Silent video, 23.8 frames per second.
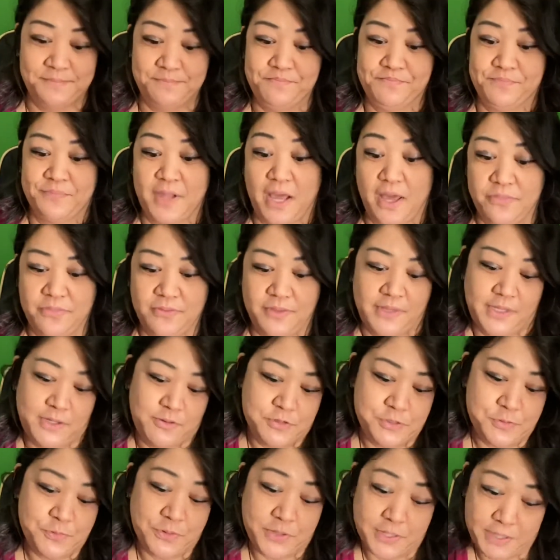I thought that
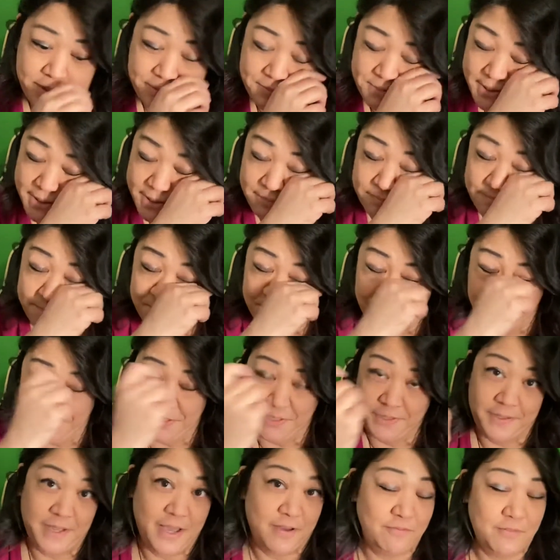was pretty
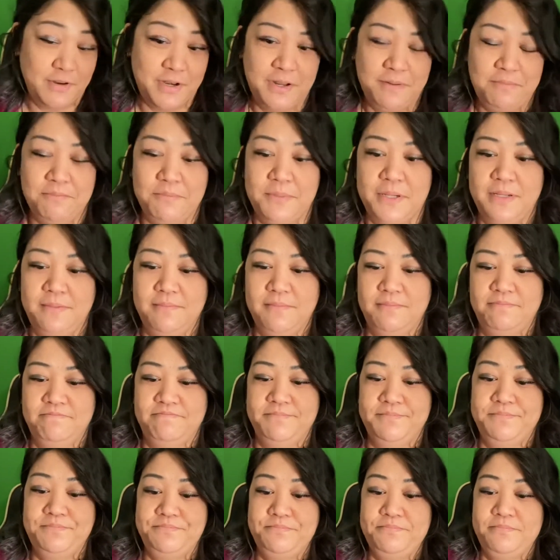evident, but
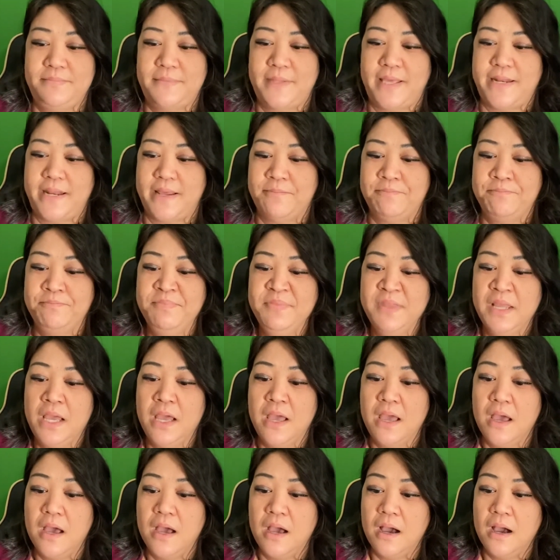nay.
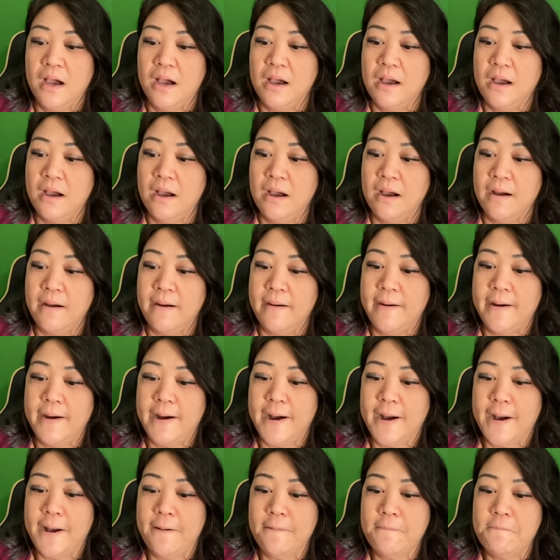
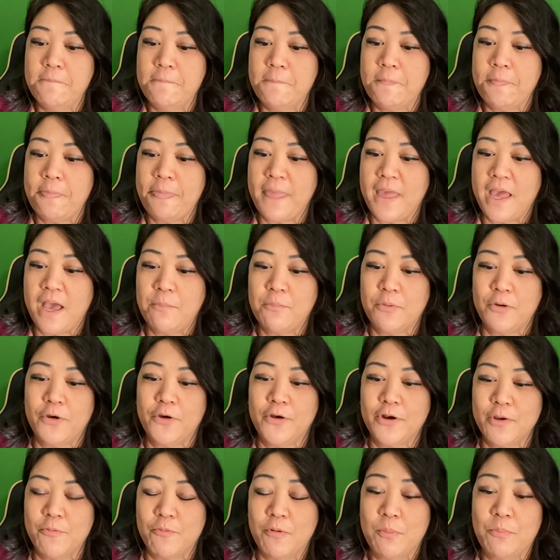Amber
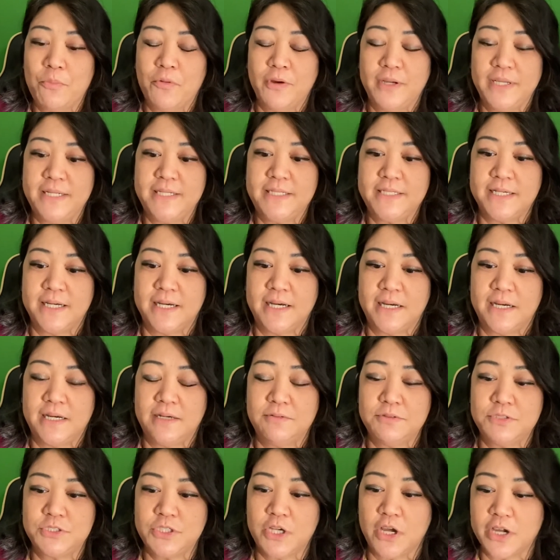Heard at one point
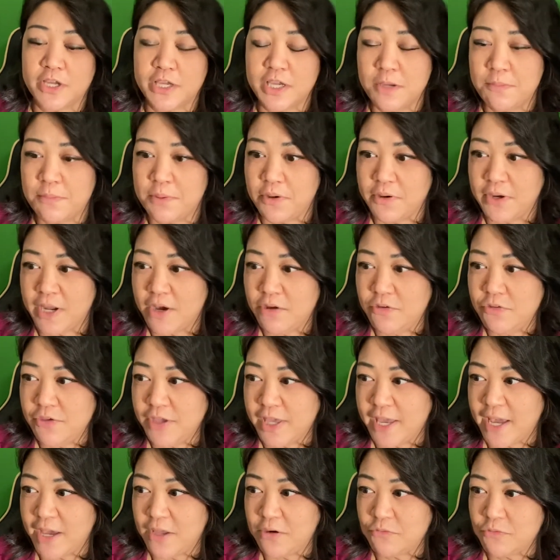was talking about how you
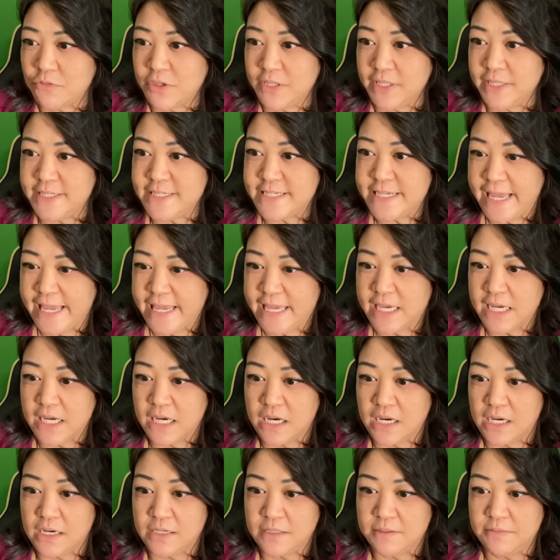can't really take
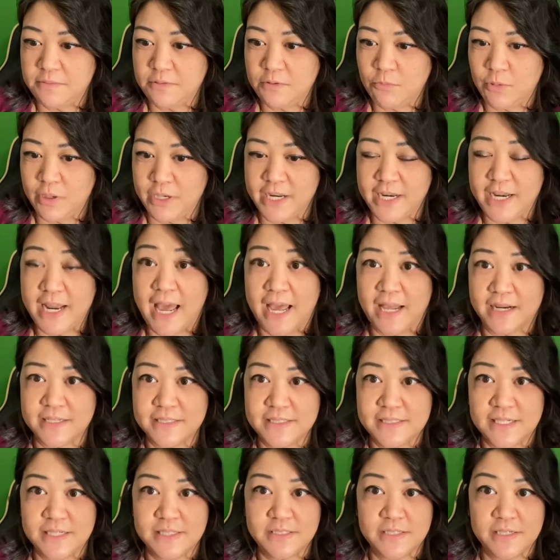what an addict
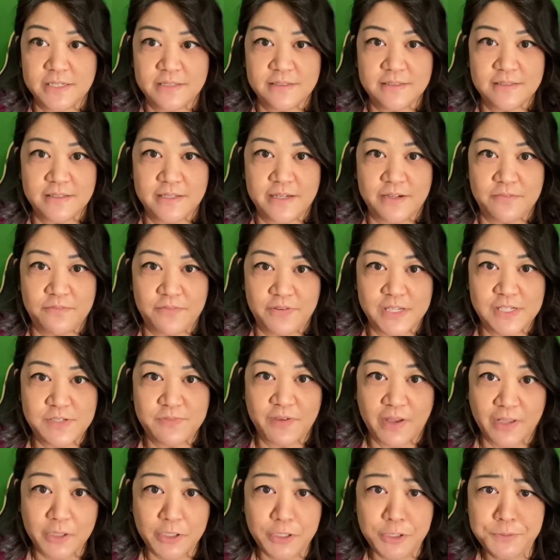says at face
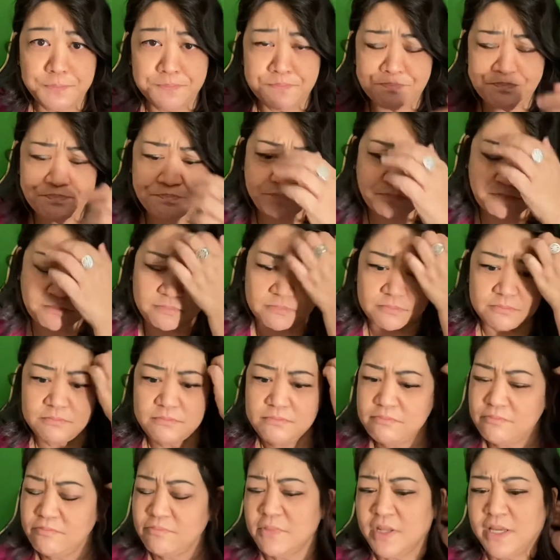value.
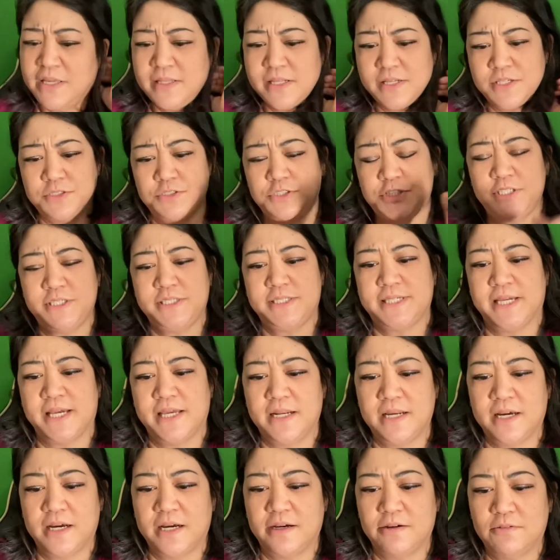And then she said,
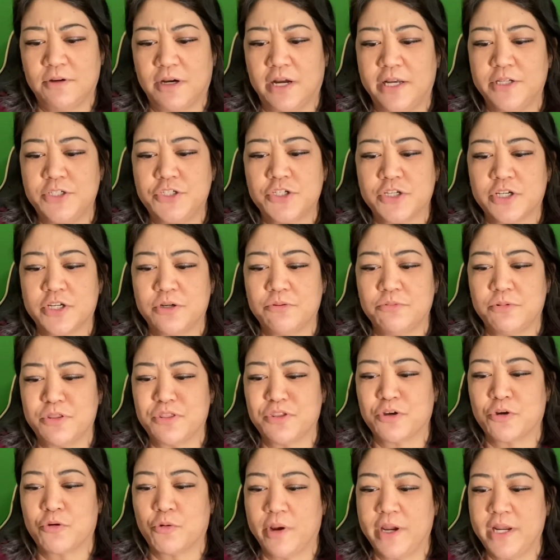well, I took it with
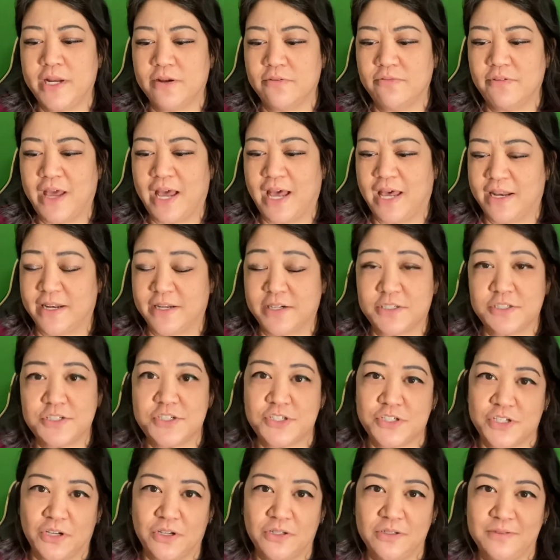a grain of addict
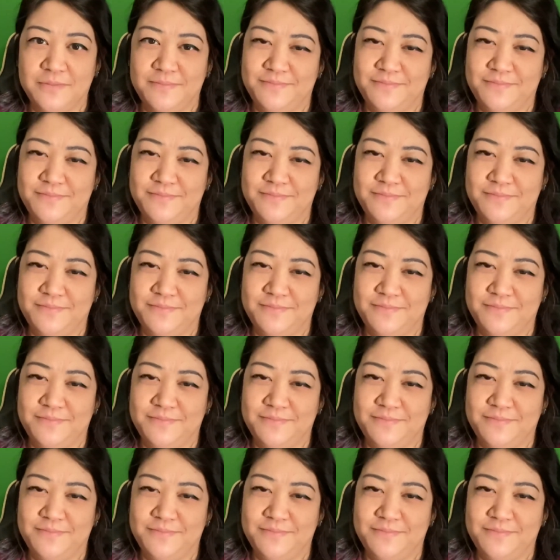salt.